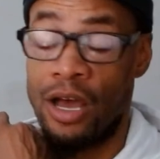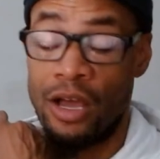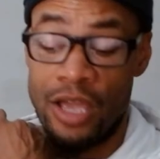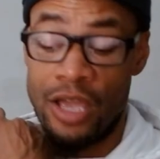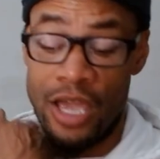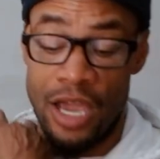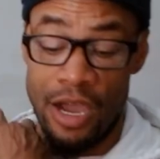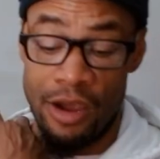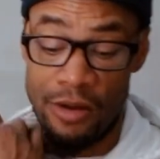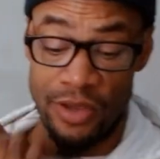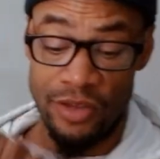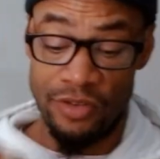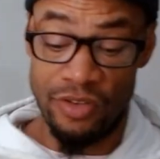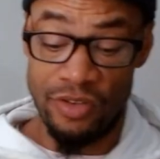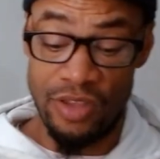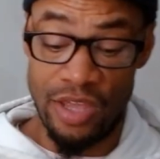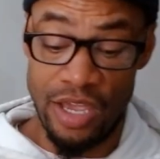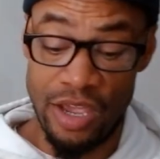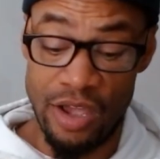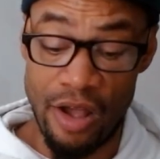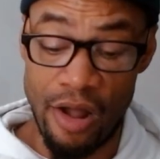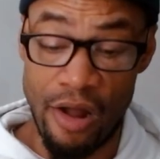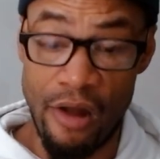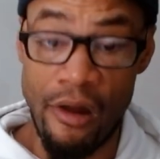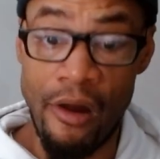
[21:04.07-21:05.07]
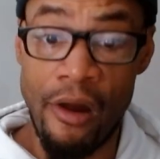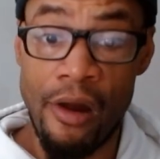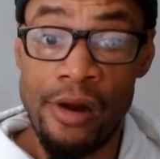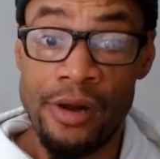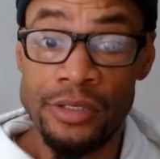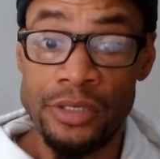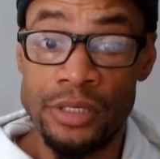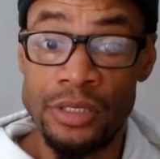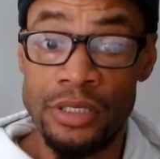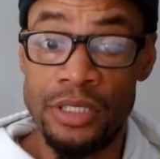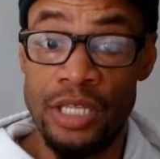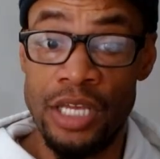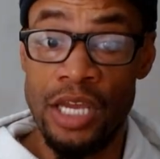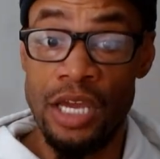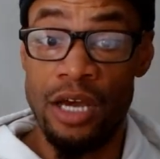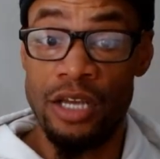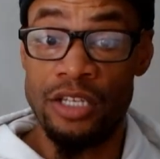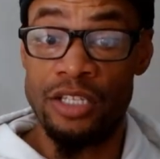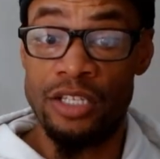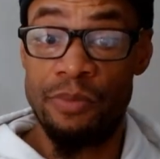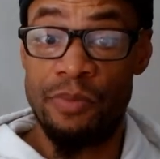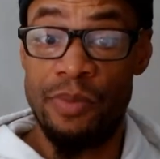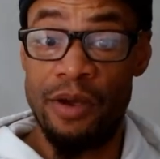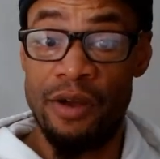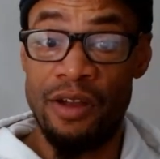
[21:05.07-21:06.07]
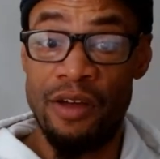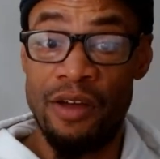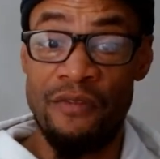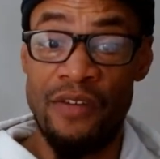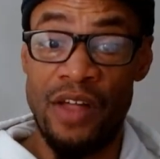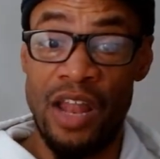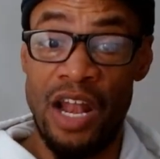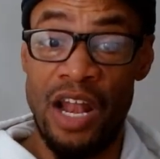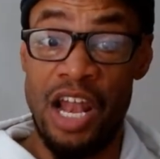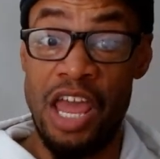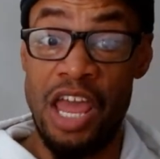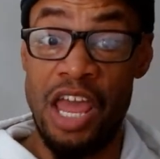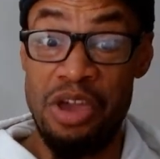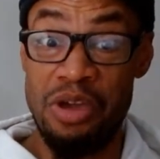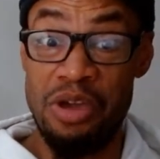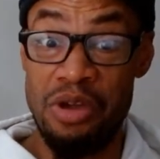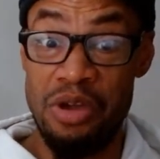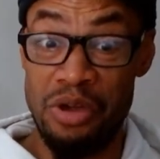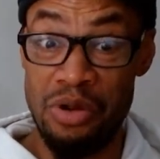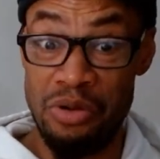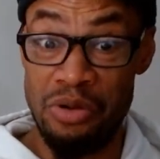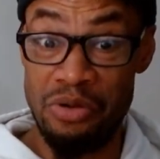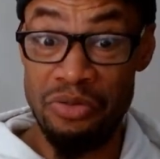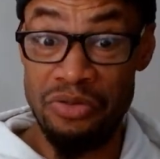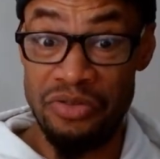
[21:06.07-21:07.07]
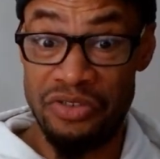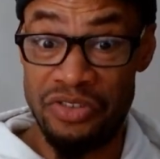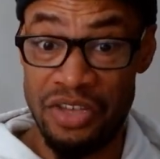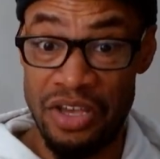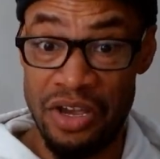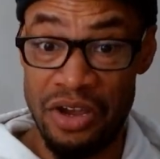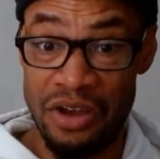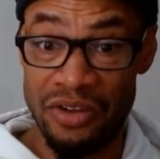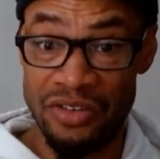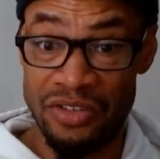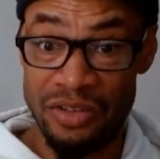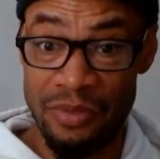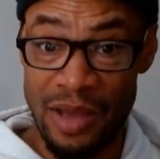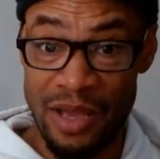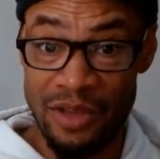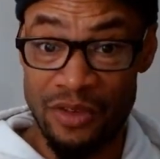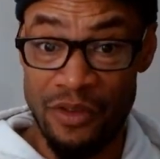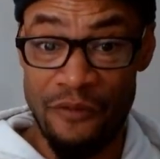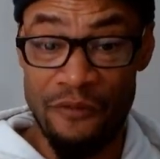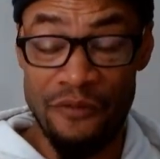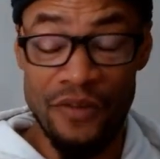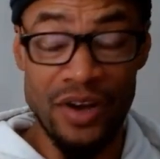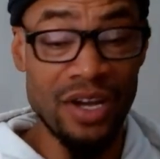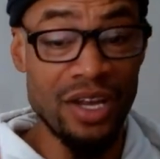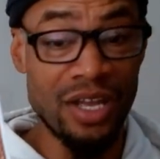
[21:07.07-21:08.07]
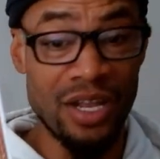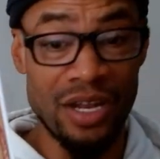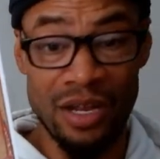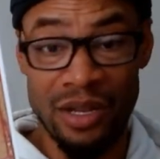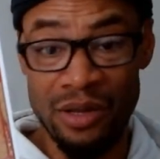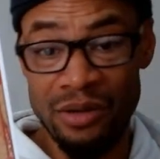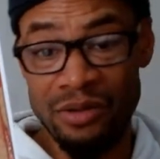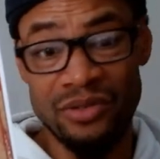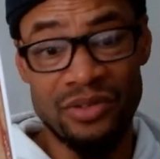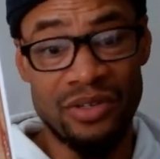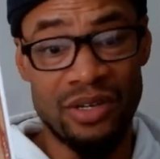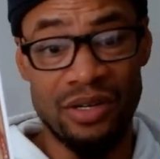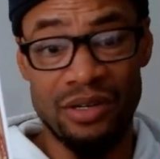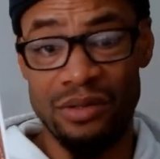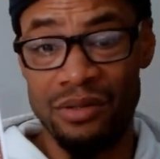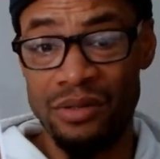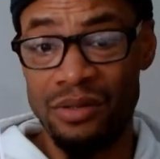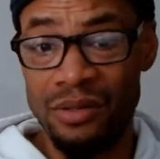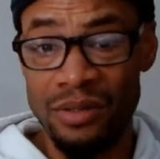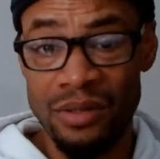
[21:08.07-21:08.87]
carries the uh, the uh, spirit of a loser. Somebody's a fucking loser.